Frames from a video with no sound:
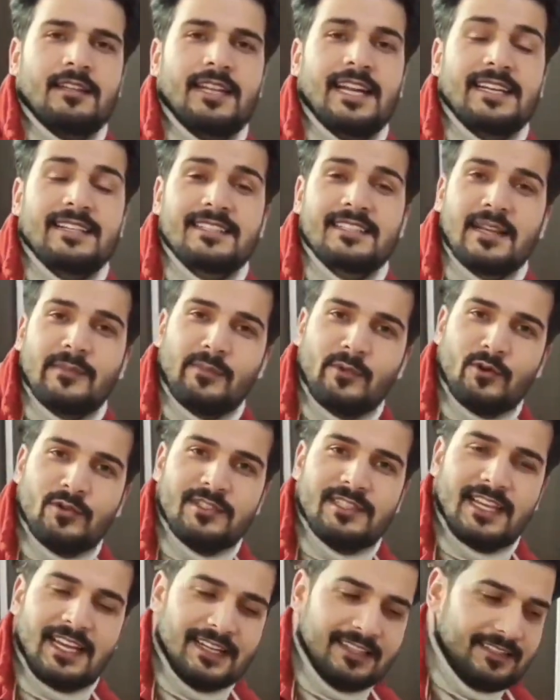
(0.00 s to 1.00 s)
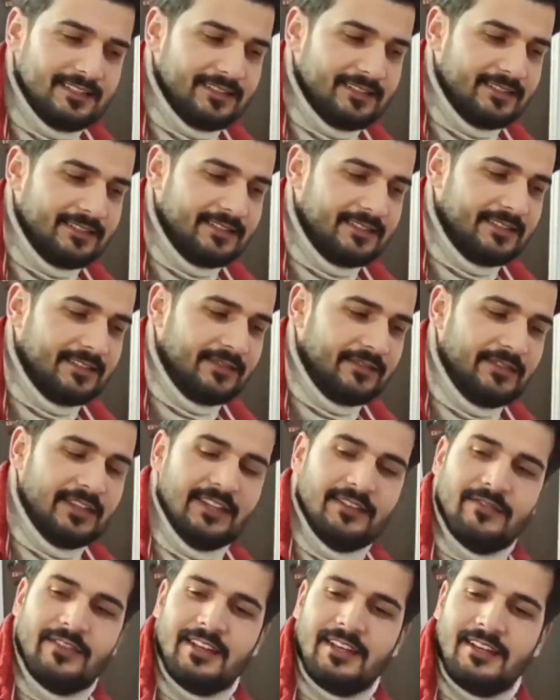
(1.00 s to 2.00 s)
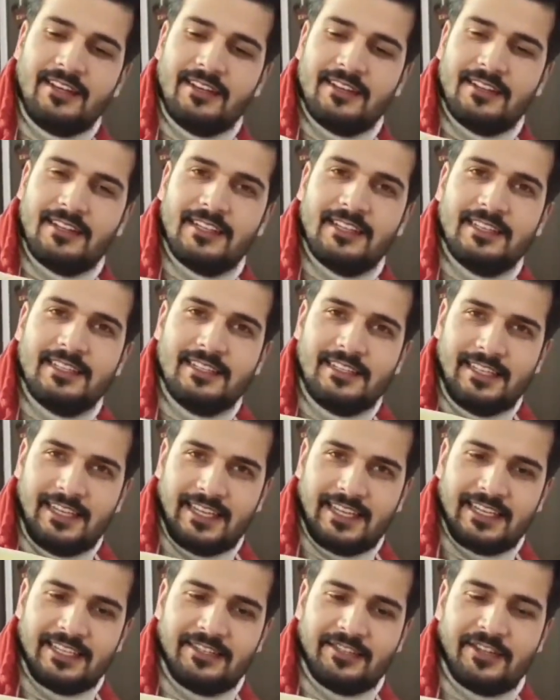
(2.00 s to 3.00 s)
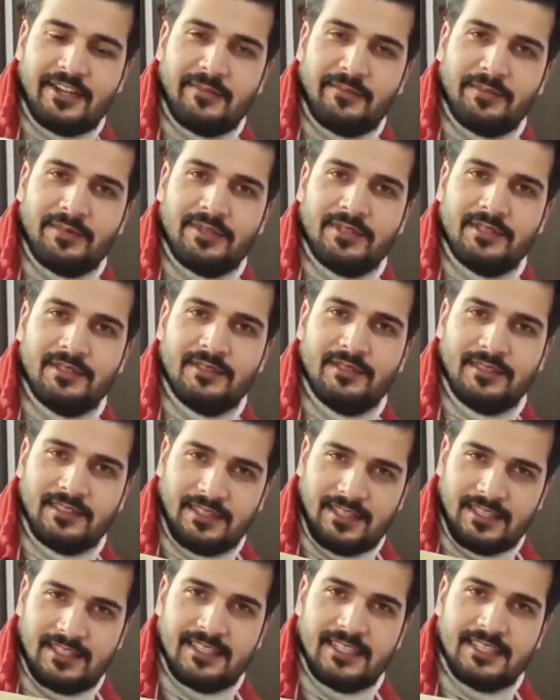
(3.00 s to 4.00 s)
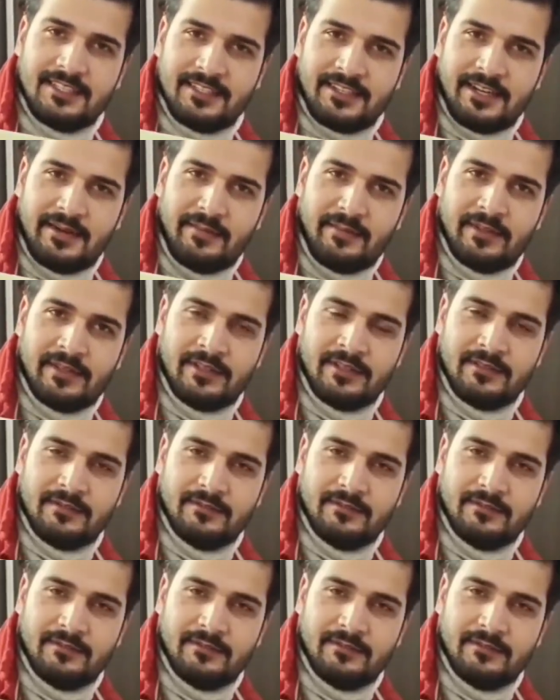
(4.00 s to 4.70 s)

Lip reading: Let's suppose that we will take a strip. This is a strip,